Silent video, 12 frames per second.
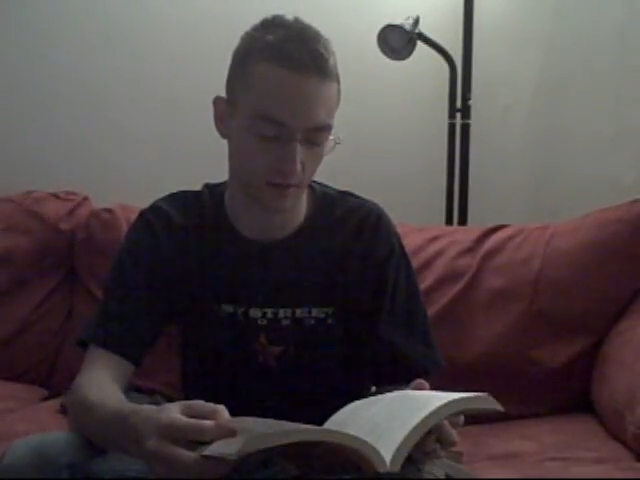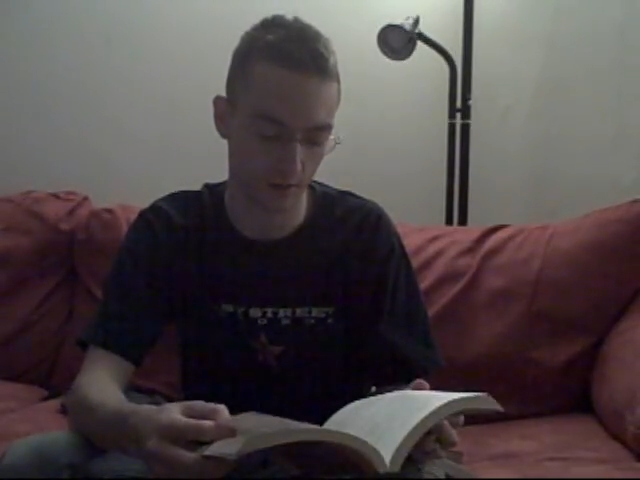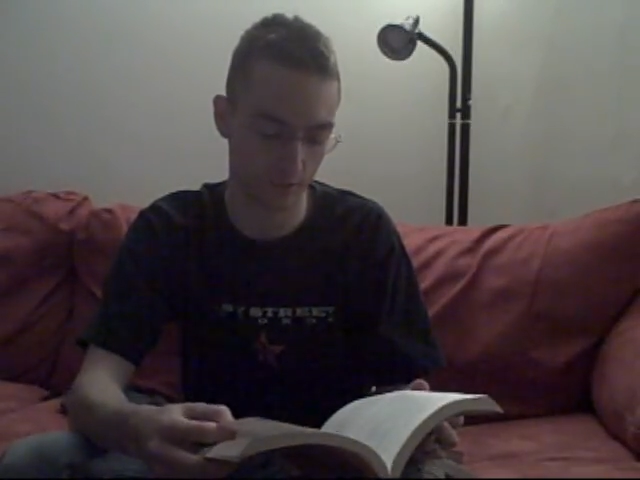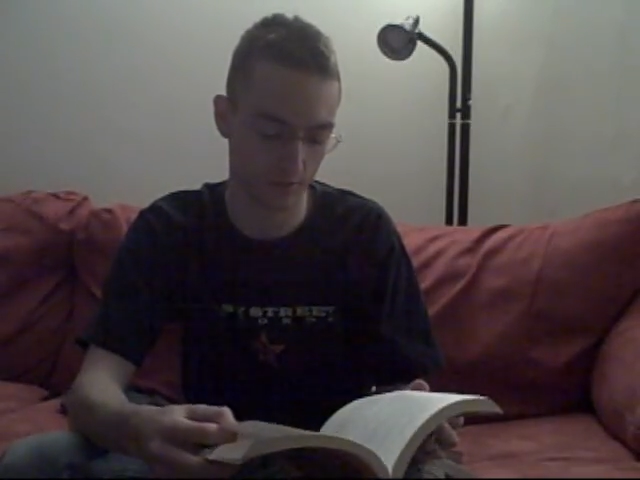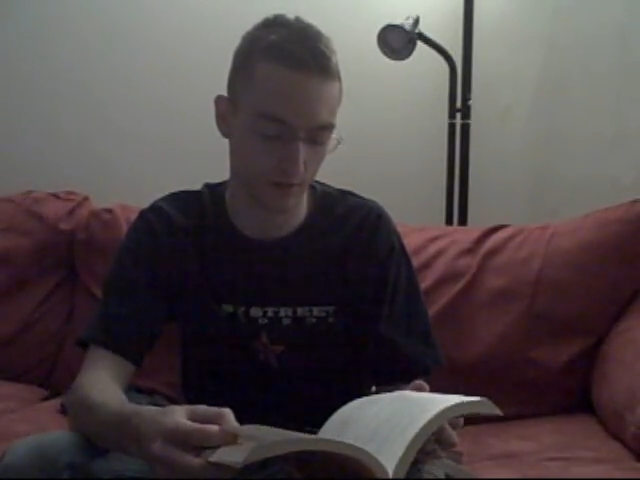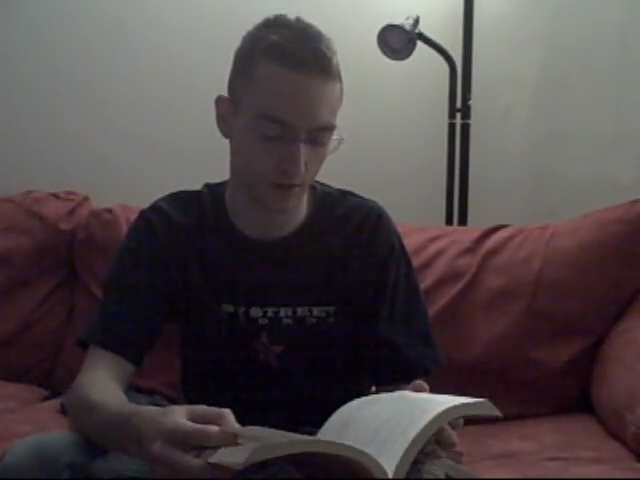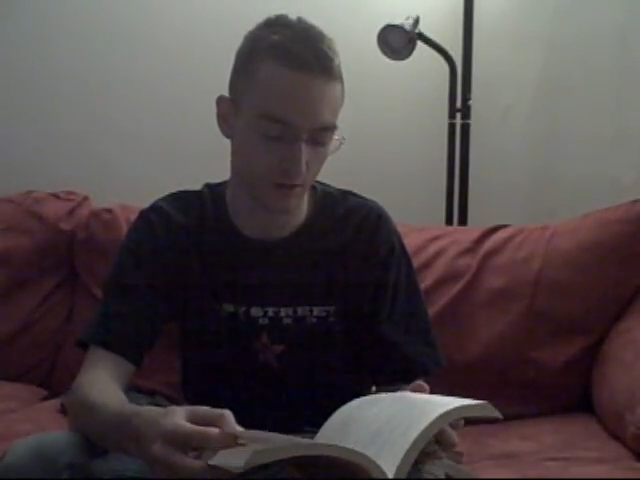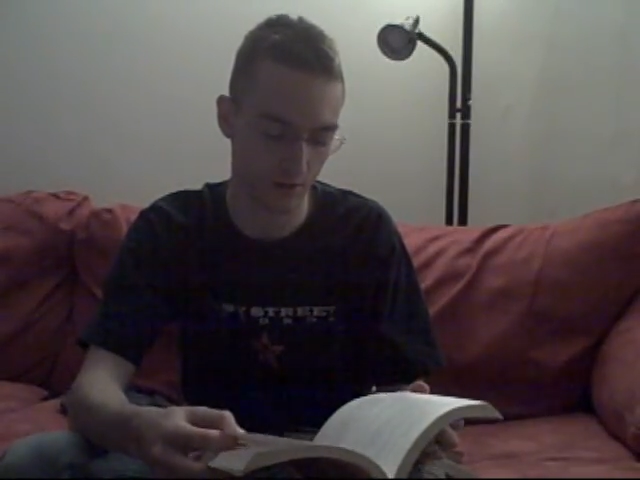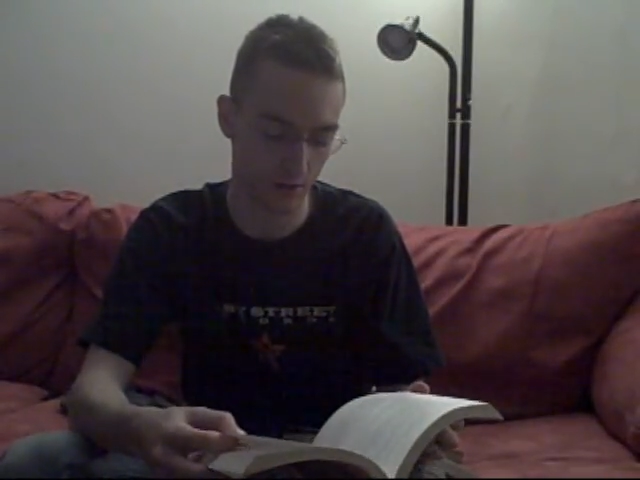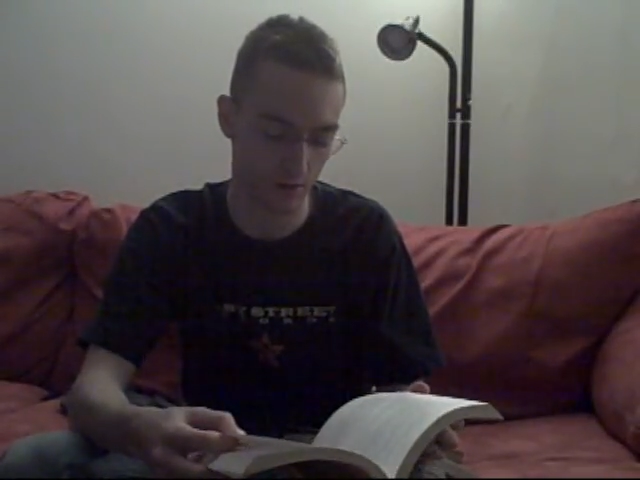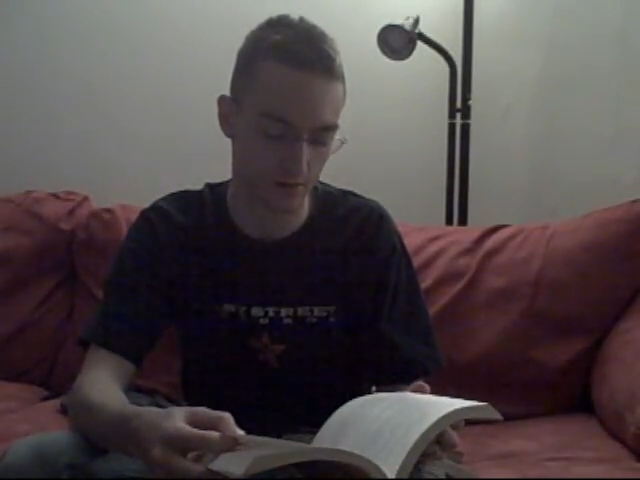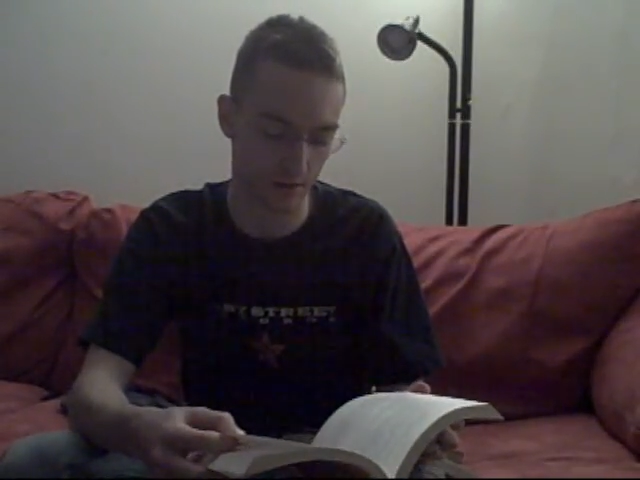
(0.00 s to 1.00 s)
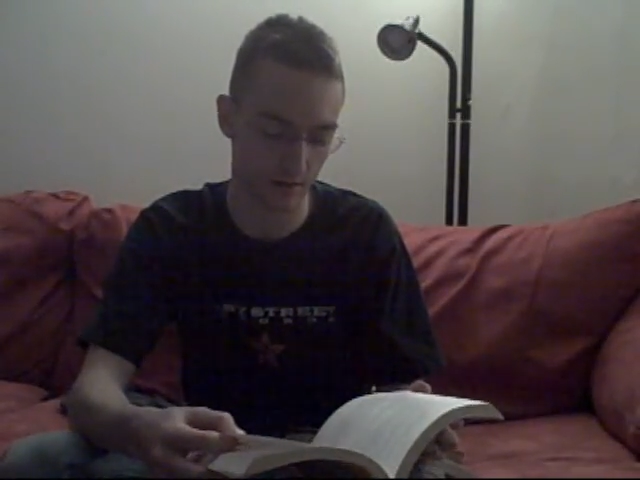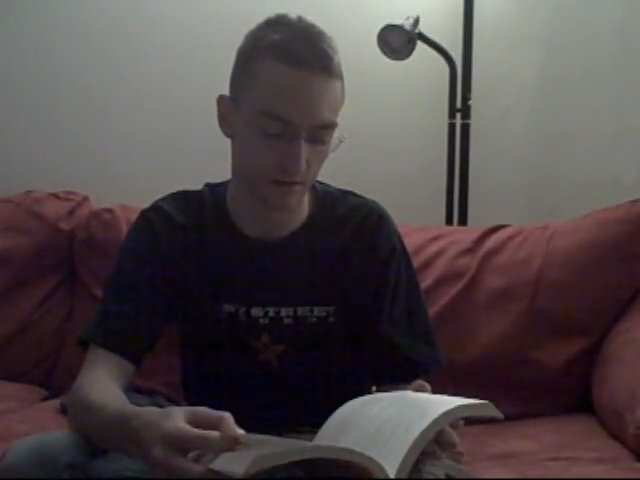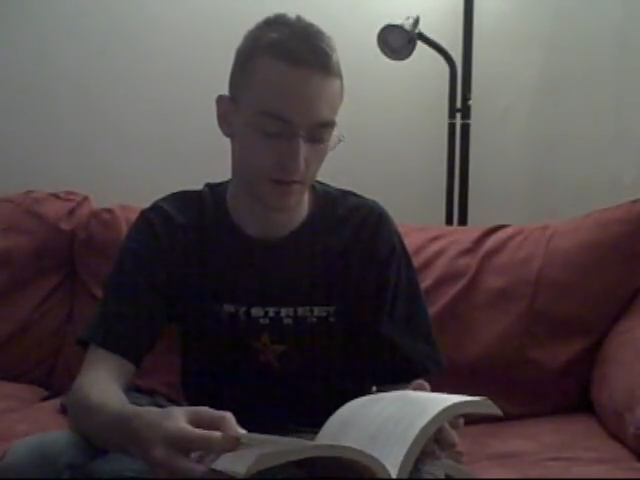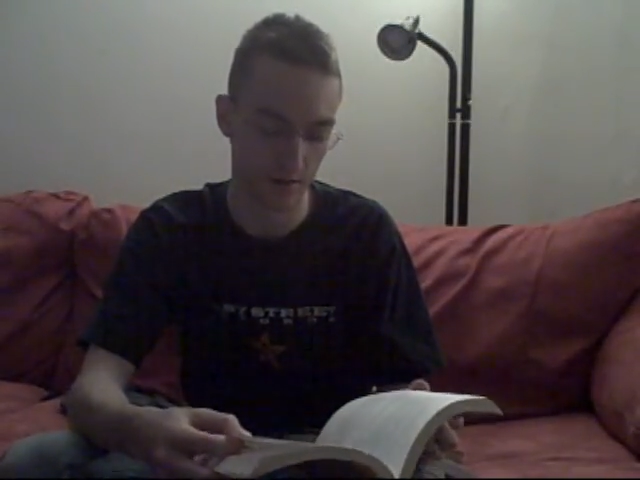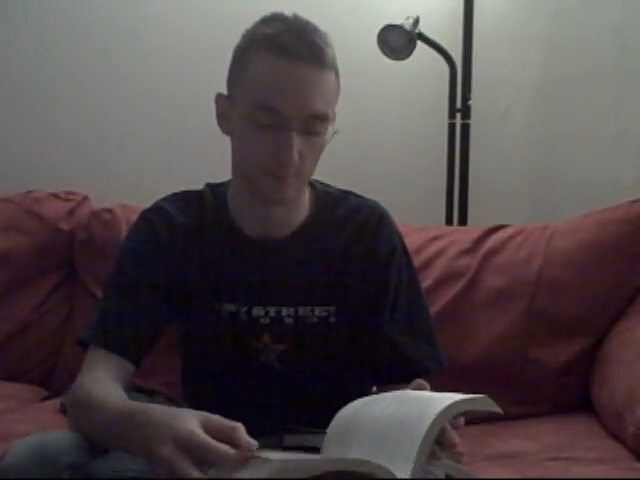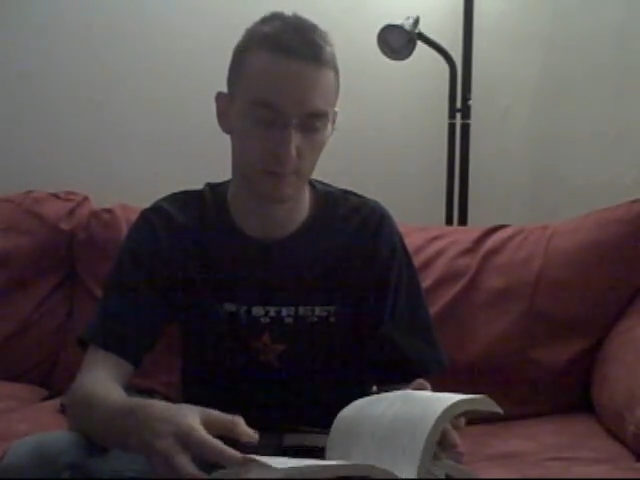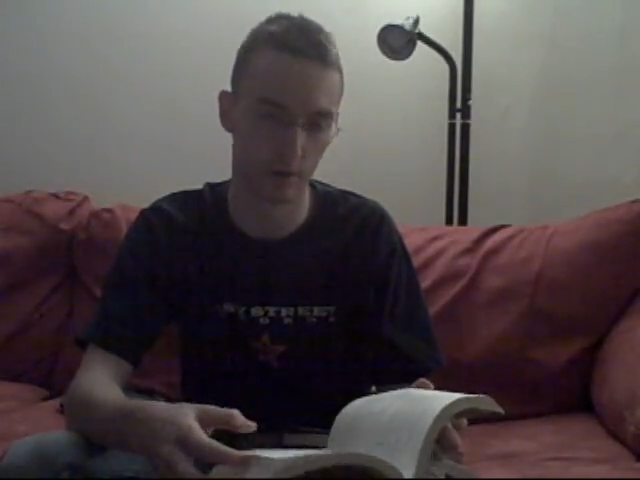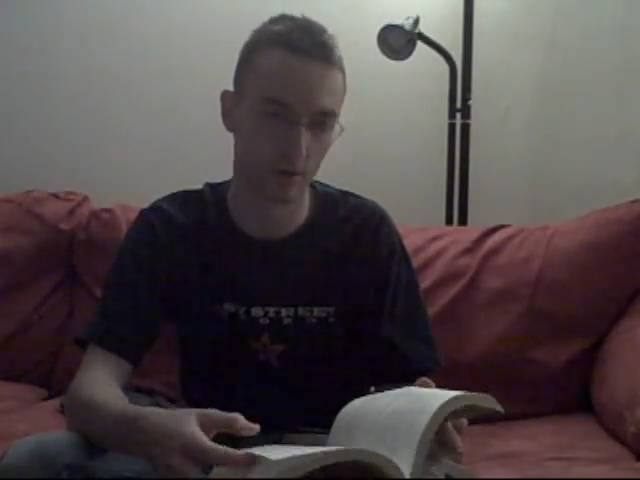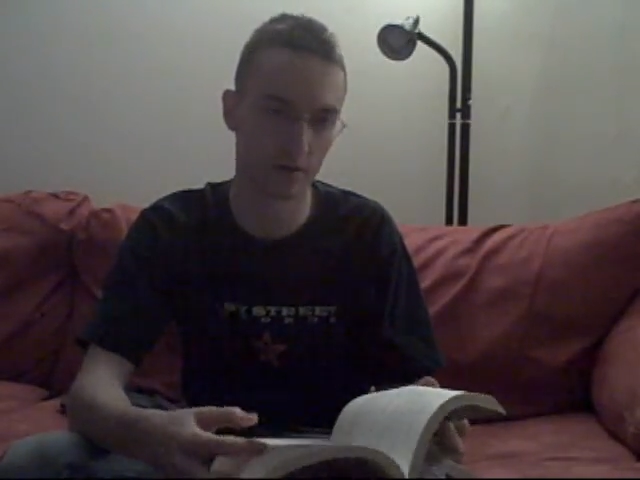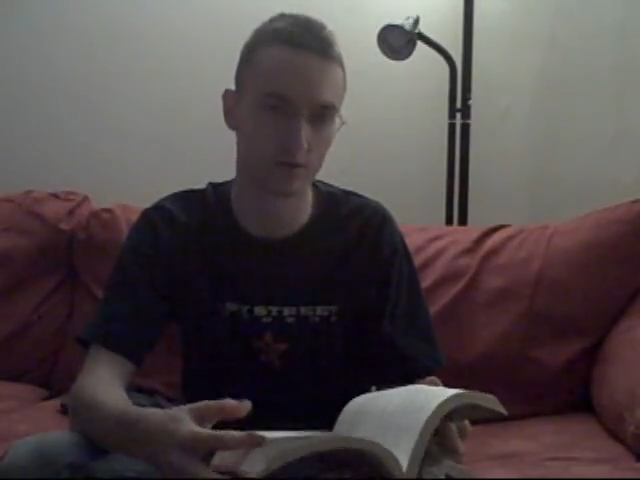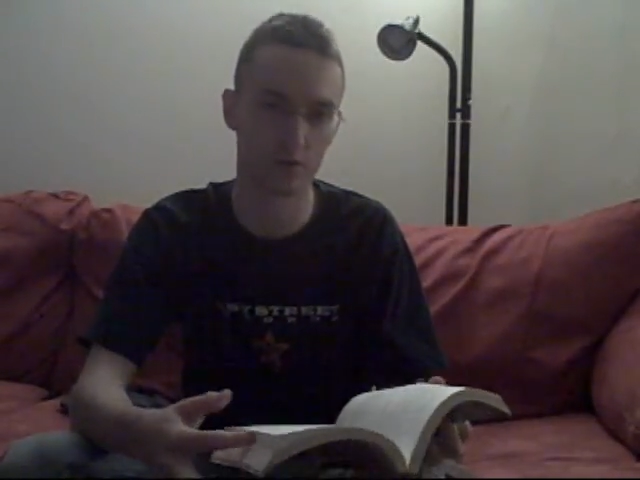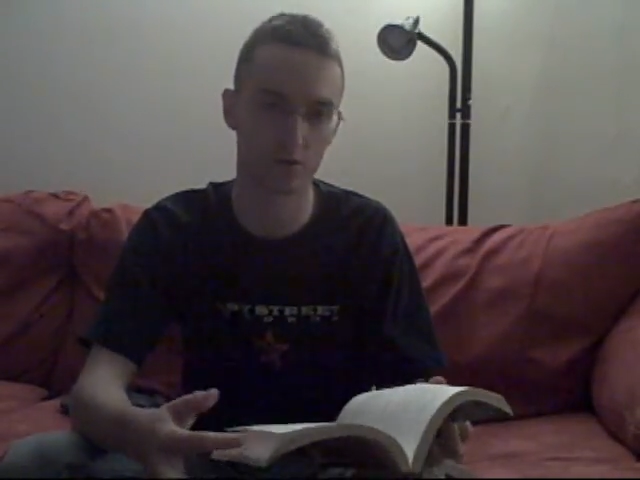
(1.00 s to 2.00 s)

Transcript: look really good using bullets,